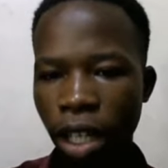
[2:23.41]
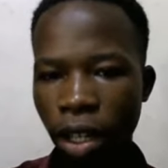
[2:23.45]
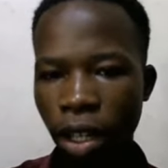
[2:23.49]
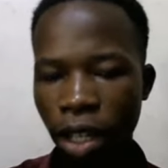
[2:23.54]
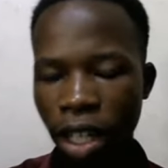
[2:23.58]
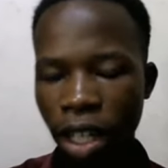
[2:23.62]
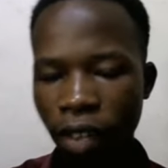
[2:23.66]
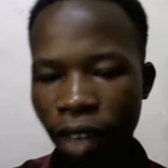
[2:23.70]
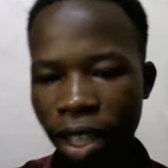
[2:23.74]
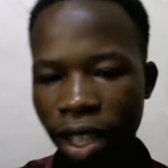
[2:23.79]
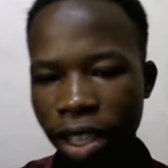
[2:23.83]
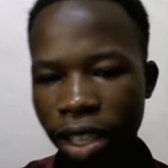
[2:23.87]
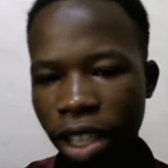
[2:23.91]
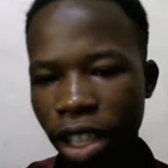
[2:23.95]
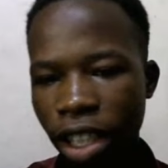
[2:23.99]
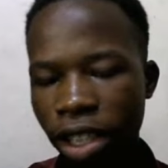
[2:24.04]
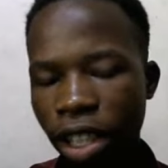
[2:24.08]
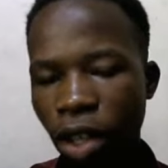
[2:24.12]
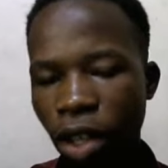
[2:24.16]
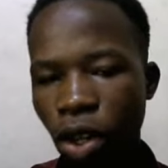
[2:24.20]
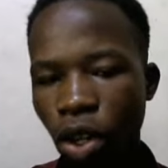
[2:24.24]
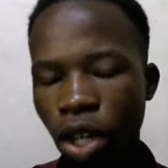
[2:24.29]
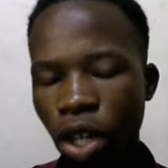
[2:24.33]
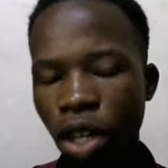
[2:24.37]
I'll click
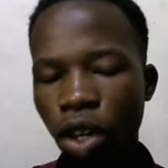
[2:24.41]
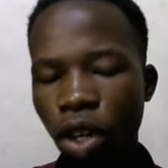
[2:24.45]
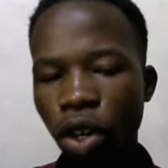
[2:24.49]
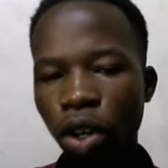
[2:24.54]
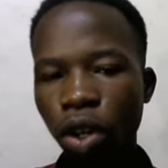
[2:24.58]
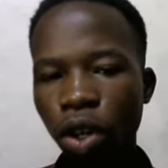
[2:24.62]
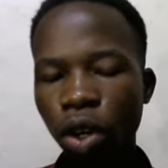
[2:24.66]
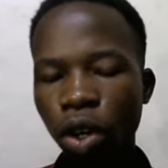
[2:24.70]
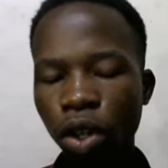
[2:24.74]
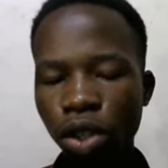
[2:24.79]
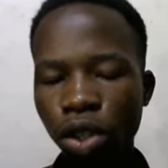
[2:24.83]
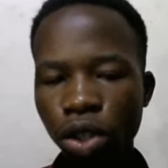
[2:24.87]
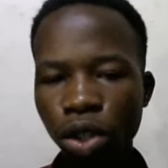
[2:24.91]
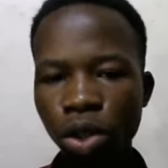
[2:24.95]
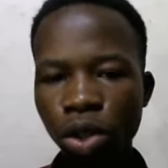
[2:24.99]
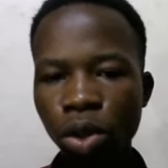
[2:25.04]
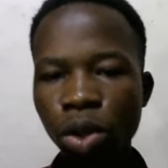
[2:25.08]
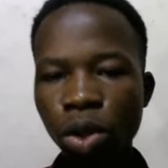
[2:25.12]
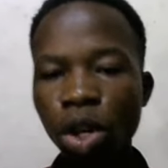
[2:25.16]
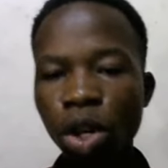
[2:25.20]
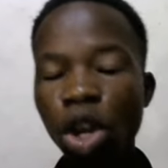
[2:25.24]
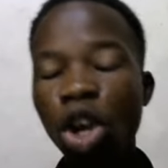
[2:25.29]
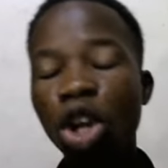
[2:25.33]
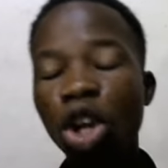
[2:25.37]
on
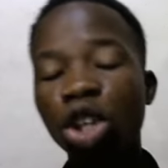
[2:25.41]
continue.